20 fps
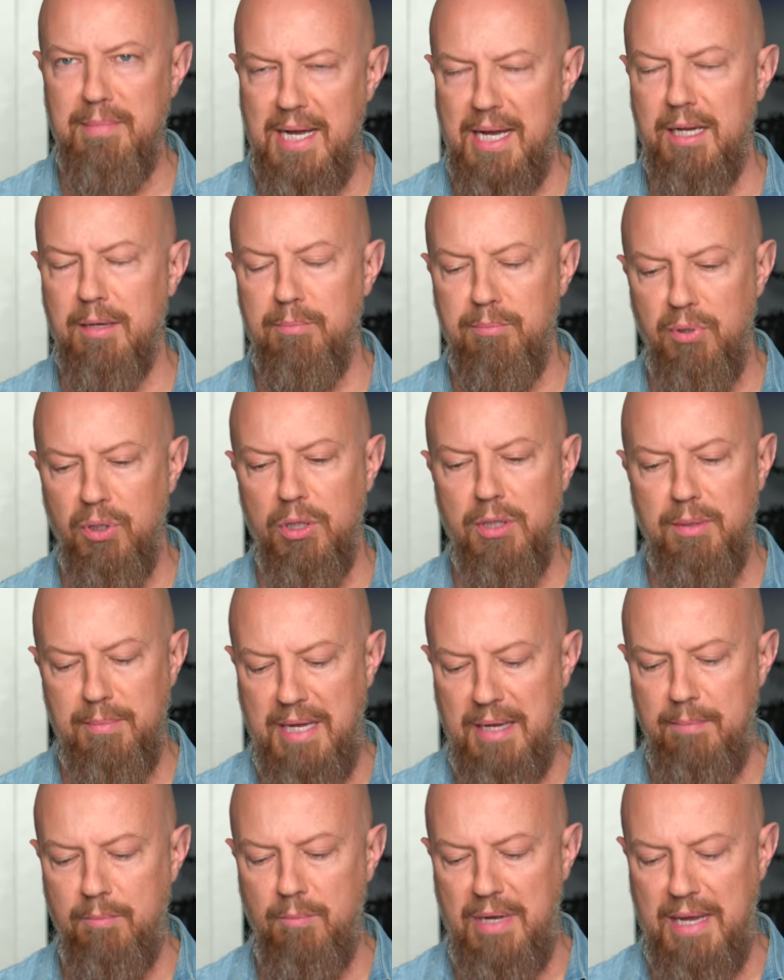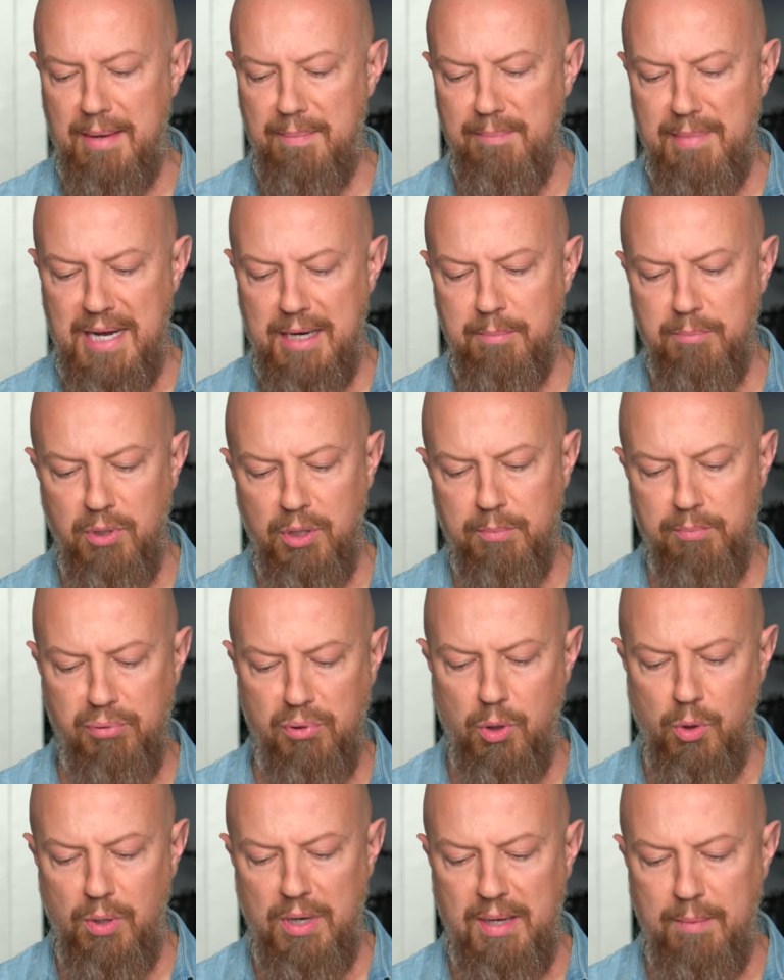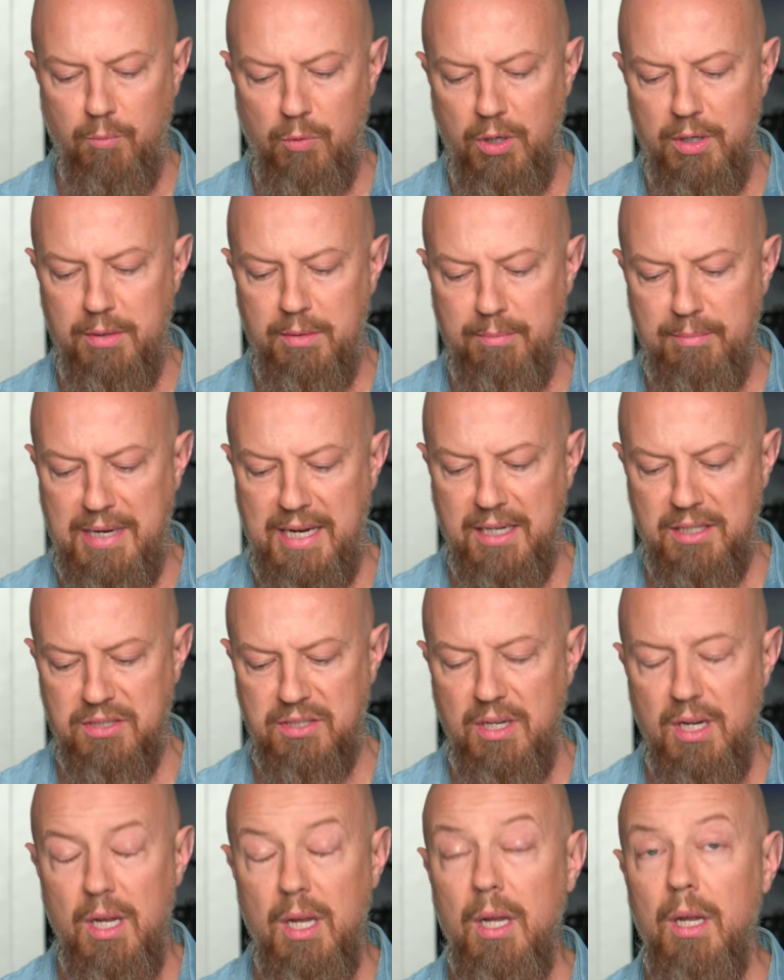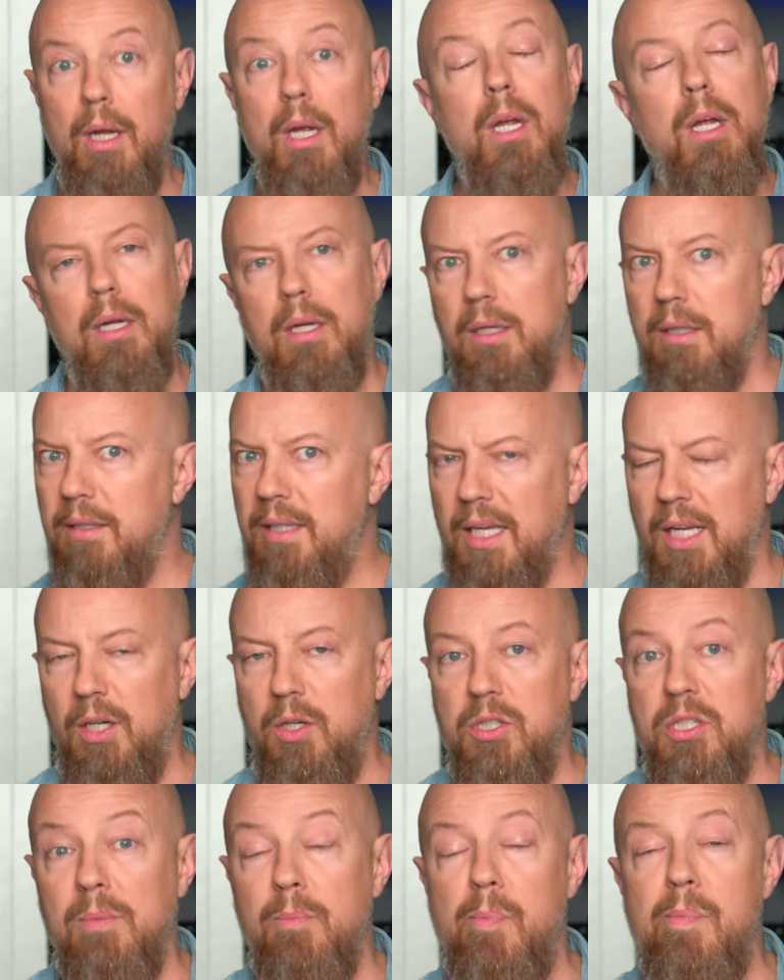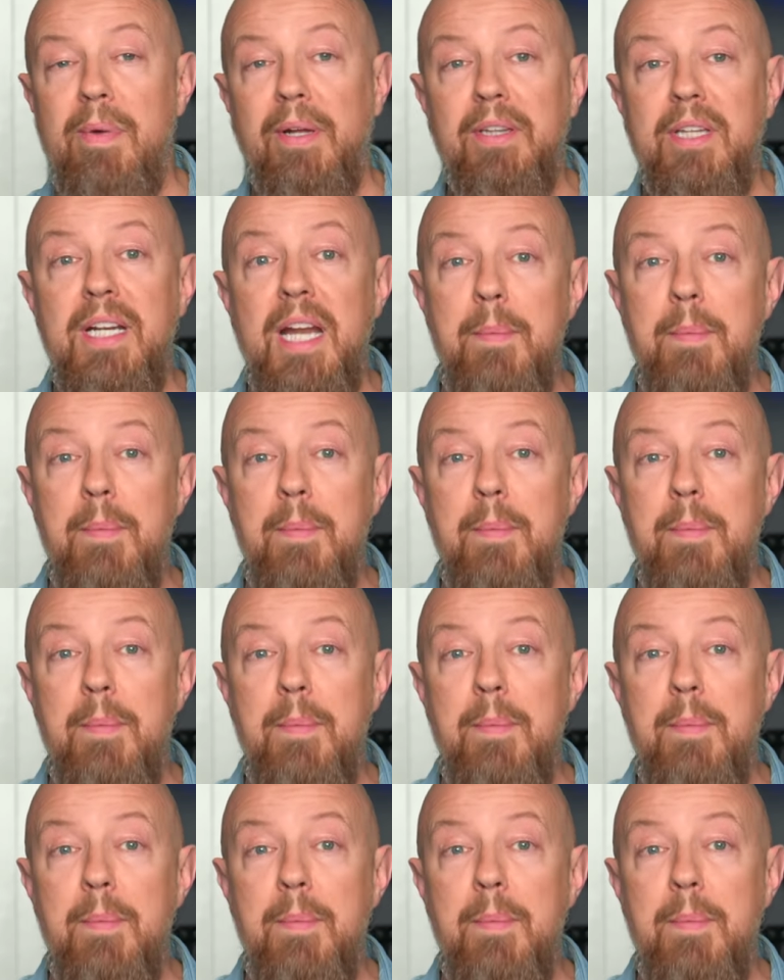MacBook Pro M1 Max. They're gonna do something about the